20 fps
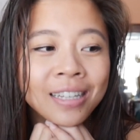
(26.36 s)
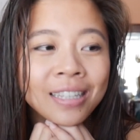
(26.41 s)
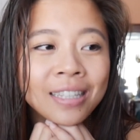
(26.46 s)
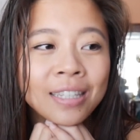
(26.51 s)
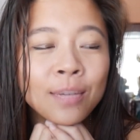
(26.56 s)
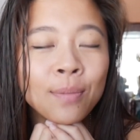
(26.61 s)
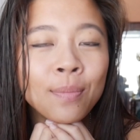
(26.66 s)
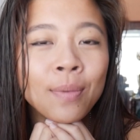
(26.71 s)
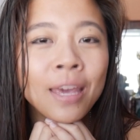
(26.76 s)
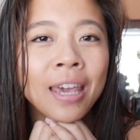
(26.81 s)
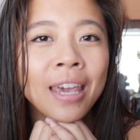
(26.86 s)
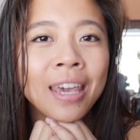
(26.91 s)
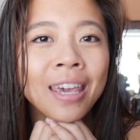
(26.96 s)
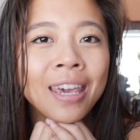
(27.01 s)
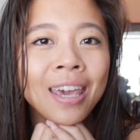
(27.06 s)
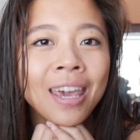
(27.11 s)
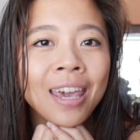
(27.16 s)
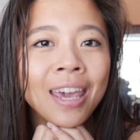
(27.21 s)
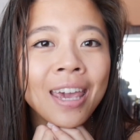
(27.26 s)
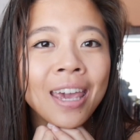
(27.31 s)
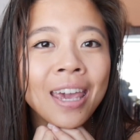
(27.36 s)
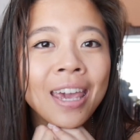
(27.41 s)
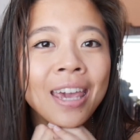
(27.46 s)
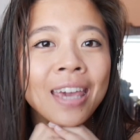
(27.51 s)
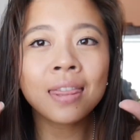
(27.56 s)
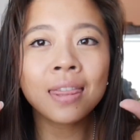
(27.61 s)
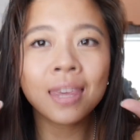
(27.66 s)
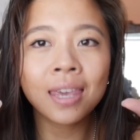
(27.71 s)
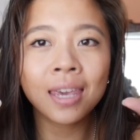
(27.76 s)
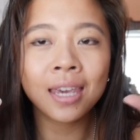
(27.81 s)
to make
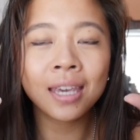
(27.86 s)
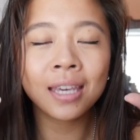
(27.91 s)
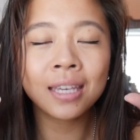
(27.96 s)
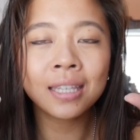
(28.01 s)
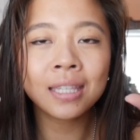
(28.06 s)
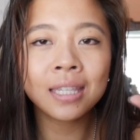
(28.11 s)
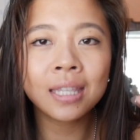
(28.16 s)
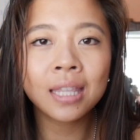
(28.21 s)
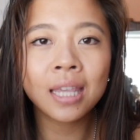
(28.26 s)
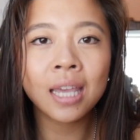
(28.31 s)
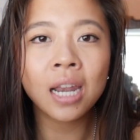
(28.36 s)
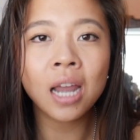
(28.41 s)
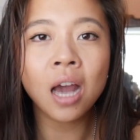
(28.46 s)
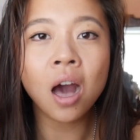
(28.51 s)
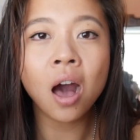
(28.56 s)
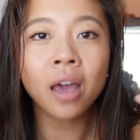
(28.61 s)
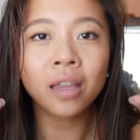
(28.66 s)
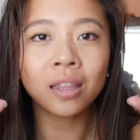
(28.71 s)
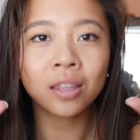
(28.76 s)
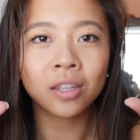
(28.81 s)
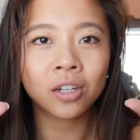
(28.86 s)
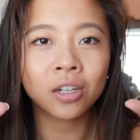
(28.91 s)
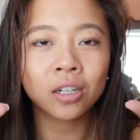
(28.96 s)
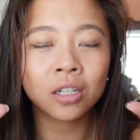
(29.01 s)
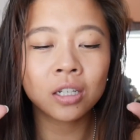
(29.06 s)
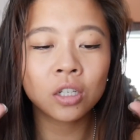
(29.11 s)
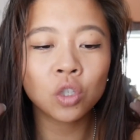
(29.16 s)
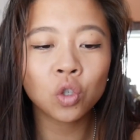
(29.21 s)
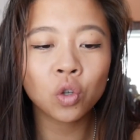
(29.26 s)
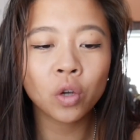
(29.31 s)
a things that I
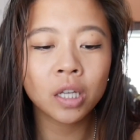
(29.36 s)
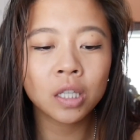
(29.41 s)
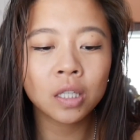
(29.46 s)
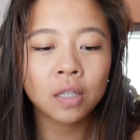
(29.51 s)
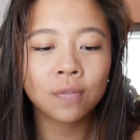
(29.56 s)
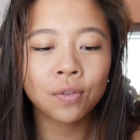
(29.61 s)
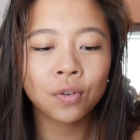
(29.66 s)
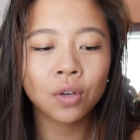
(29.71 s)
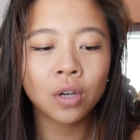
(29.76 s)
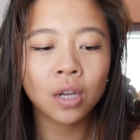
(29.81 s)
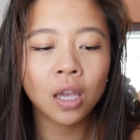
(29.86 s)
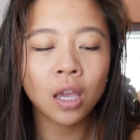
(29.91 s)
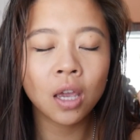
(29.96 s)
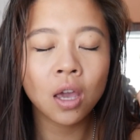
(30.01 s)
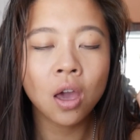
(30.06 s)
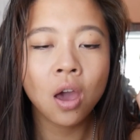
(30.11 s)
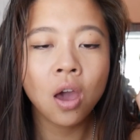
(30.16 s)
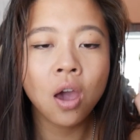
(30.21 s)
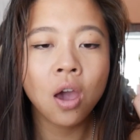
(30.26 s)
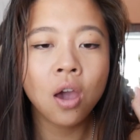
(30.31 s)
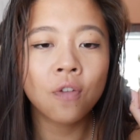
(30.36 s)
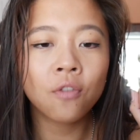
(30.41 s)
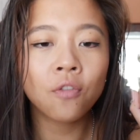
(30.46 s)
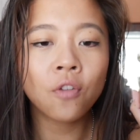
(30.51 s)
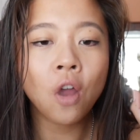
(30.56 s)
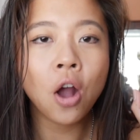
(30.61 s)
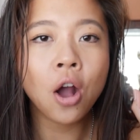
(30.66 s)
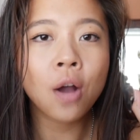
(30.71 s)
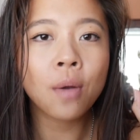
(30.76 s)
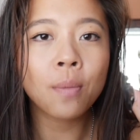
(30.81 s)
learned transferring
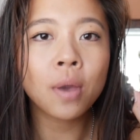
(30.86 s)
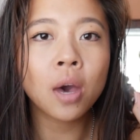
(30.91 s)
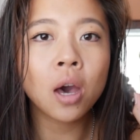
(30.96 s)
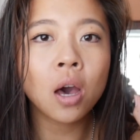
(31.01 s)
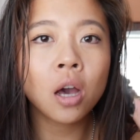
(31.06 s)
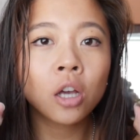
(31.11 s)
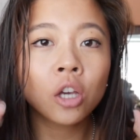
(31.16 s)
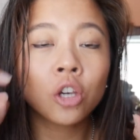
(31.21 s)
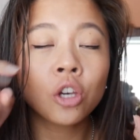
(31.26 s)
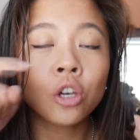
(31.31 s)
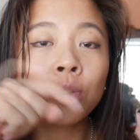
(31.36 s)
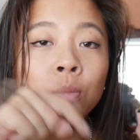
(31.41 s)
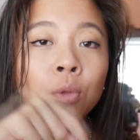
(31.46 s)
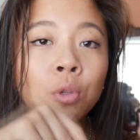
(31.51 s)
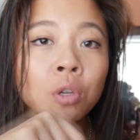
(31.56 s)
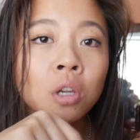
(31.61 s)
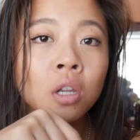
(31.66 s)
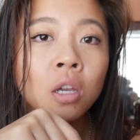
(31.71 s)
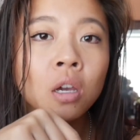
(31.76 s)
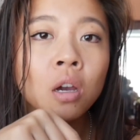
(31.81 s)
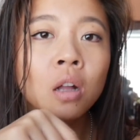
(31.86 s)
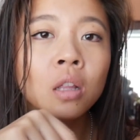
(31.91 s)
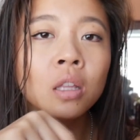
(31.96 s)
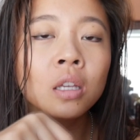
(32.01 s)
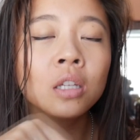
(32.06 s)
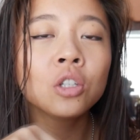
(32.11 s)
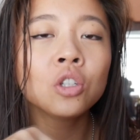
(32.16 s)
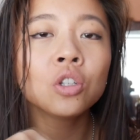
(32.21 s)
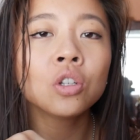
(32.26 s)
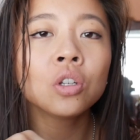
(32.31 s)
from a community
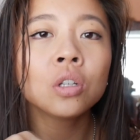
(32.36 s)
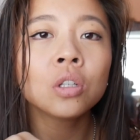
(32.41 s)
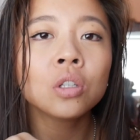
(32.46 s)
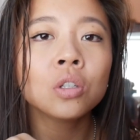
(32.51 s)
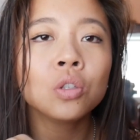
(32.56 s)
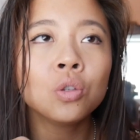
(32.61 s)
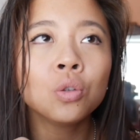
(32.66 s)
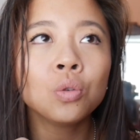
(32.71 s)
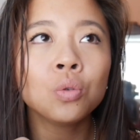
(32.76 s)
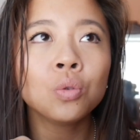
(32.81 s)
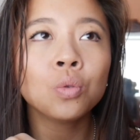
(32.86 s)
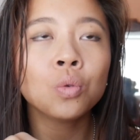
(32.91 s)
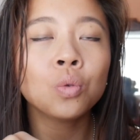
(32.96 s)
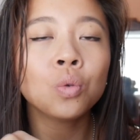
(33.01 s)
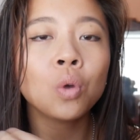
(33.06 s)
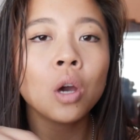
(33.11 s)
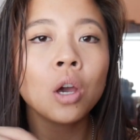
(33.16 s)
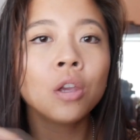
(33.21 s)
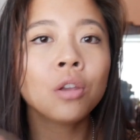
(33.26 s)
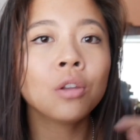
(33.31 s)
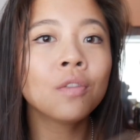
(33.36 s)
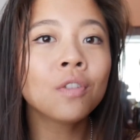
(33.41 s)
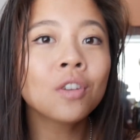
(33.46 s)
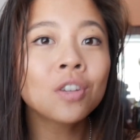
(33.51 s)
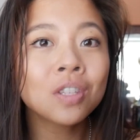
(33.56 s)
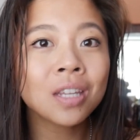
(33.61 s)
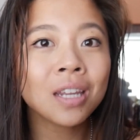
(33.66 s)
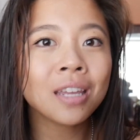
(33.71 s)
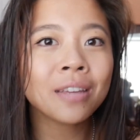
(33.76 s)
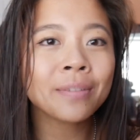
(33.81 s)
college to a
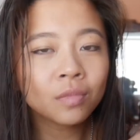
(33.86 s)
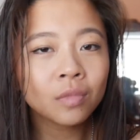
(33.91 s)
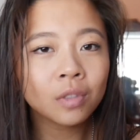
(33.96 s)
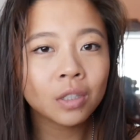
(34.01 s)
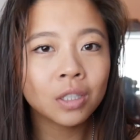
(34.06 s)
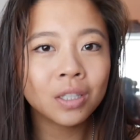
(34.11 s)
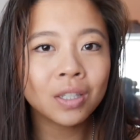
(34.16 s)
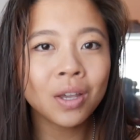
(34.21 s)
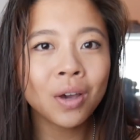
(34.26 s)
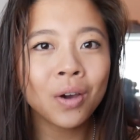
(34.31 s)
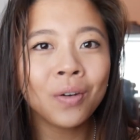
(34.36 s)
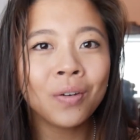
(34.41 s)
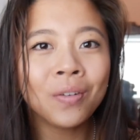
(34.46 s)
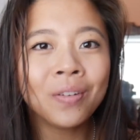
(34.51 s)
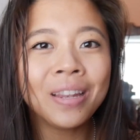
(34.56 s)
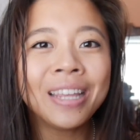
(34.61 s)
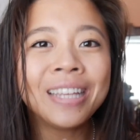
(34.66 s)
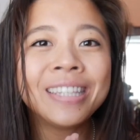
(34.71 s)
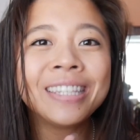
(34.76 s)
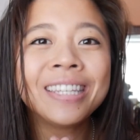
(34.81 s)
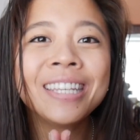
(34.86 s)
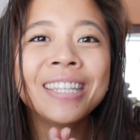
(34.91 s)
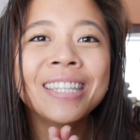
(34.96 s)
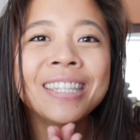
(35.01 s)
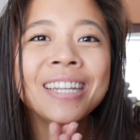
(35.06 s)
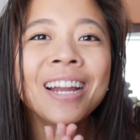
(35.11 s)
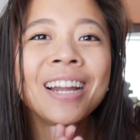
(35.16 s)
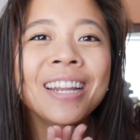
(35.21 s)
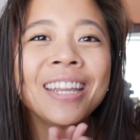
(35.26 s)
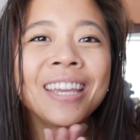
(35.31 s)
university. So let's get
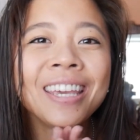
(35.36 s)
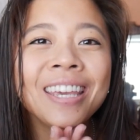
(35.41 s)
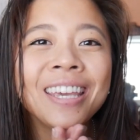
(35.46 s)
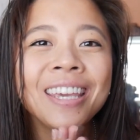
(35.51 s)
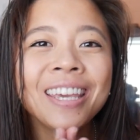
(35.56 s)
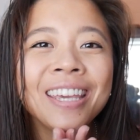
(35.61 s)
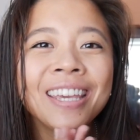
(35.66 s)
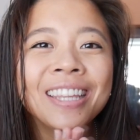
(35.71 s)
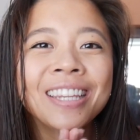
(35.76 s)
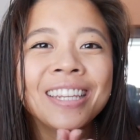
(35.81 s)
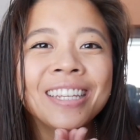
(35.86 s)
started.